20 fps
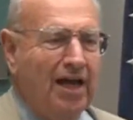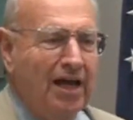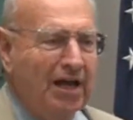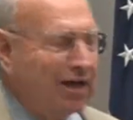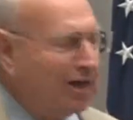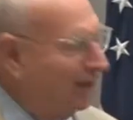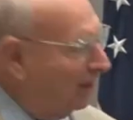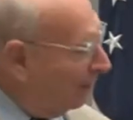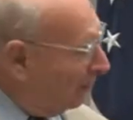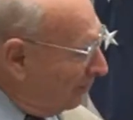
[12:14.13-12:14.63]

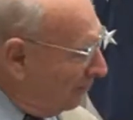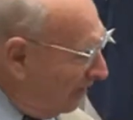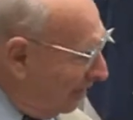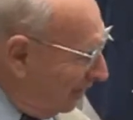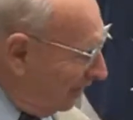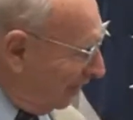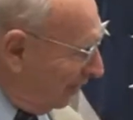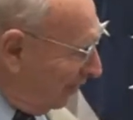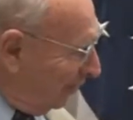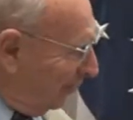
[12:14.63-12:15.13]
an
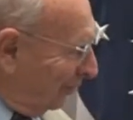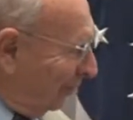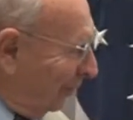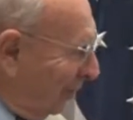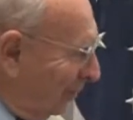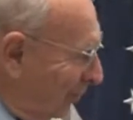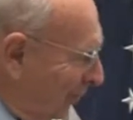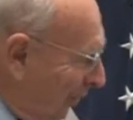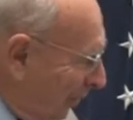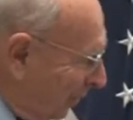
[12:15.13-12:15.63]
Iranian
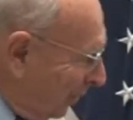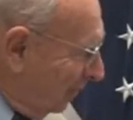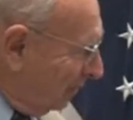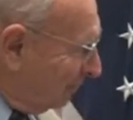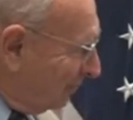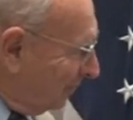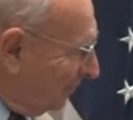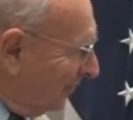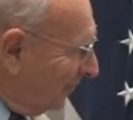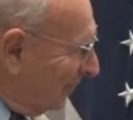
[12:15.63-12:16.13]
nuclear program.
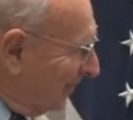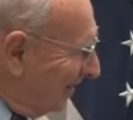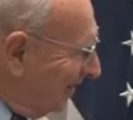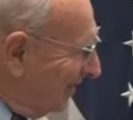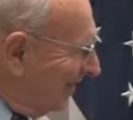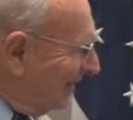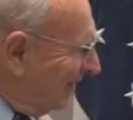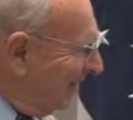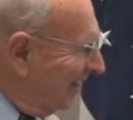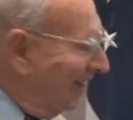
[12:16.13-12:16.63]

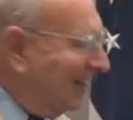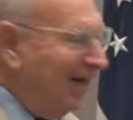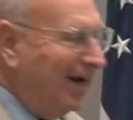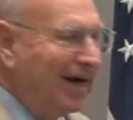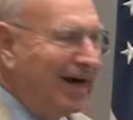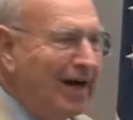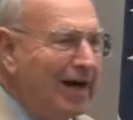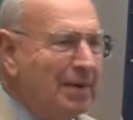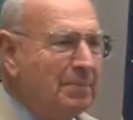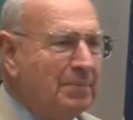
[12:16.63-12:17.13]

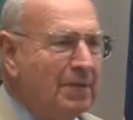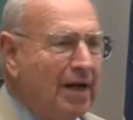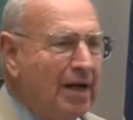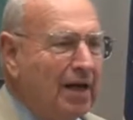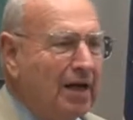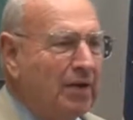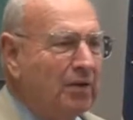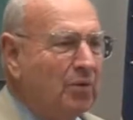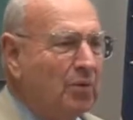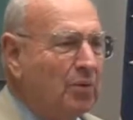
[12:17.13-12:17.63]

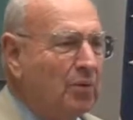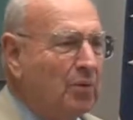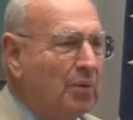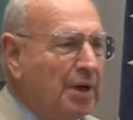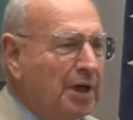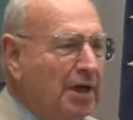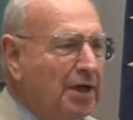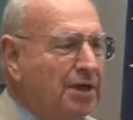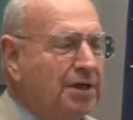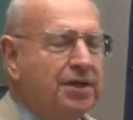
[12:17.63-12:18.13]
And
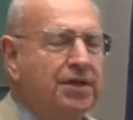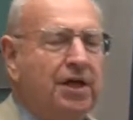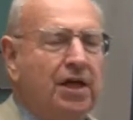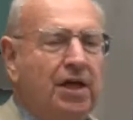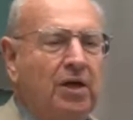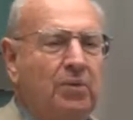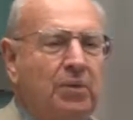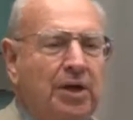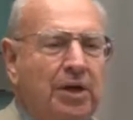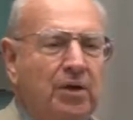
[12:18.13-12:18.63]
we didn't
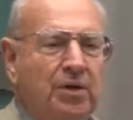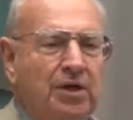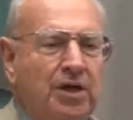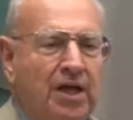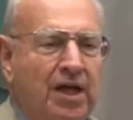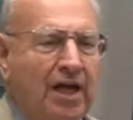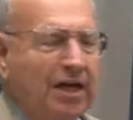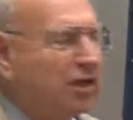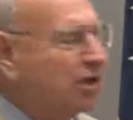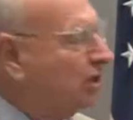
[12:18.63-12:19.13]
think we
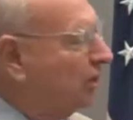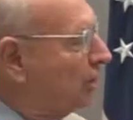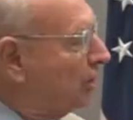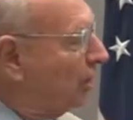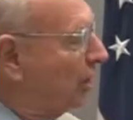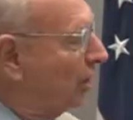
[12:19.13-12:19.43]
could get to